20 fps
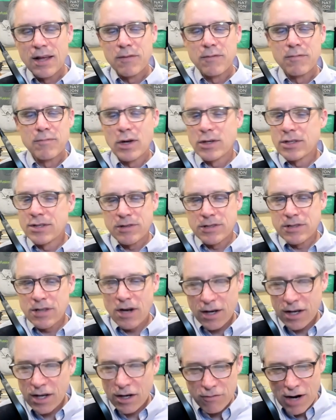Most of us
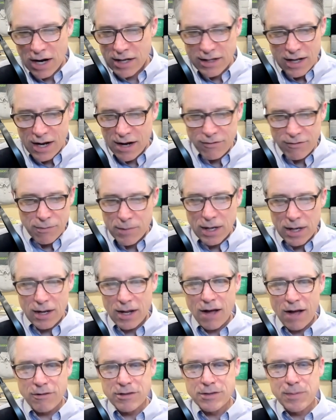aren't going to write down every minute
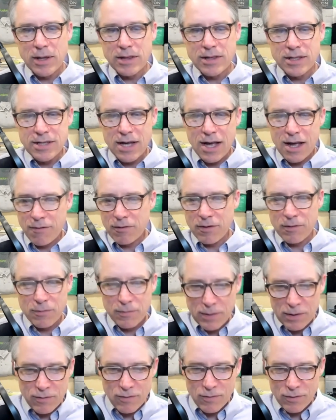how we spent the time.
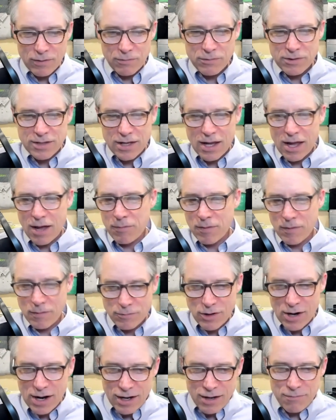We would say, I've been
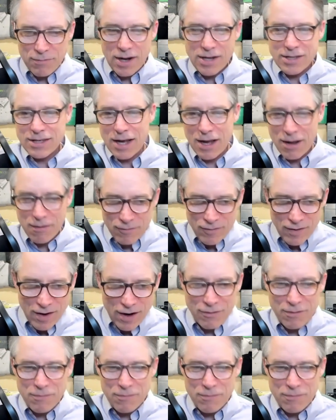tracking my time every